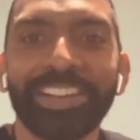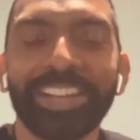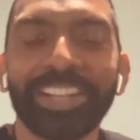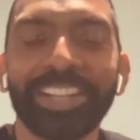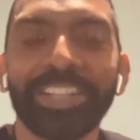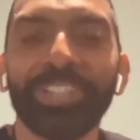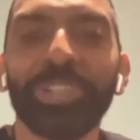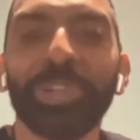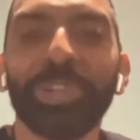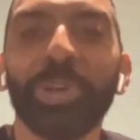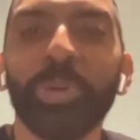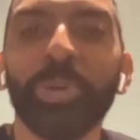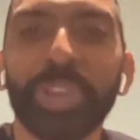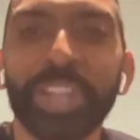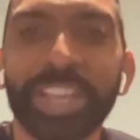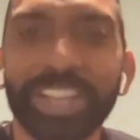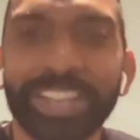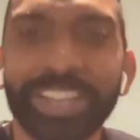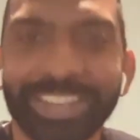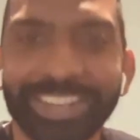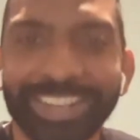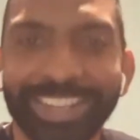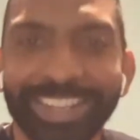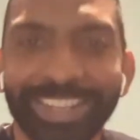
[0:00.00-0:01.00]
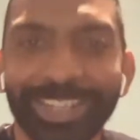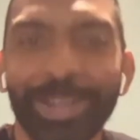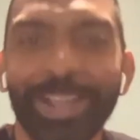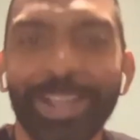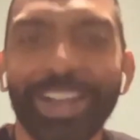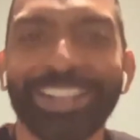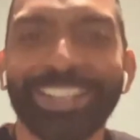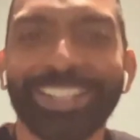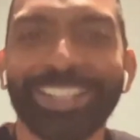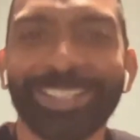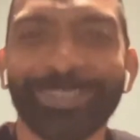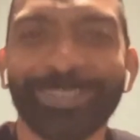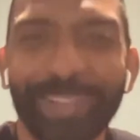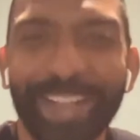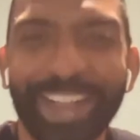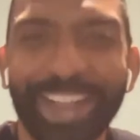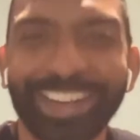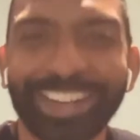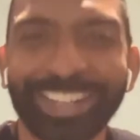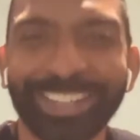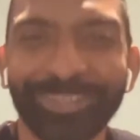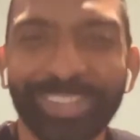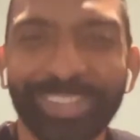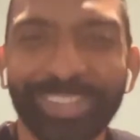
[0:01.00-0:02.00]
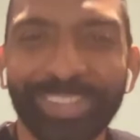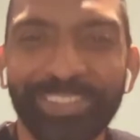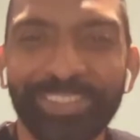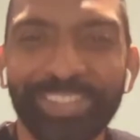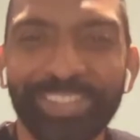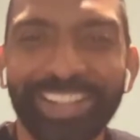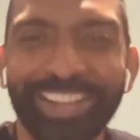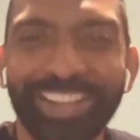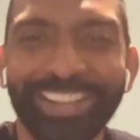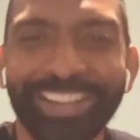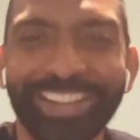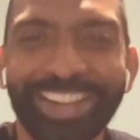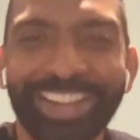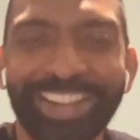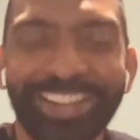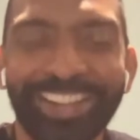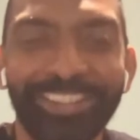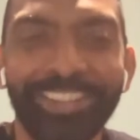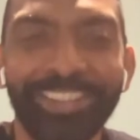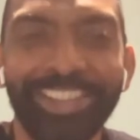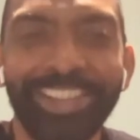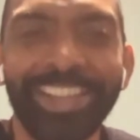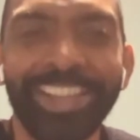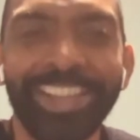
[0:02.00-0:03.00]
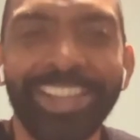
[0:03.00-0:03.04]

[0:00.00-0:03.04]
donut is what inspires me right now.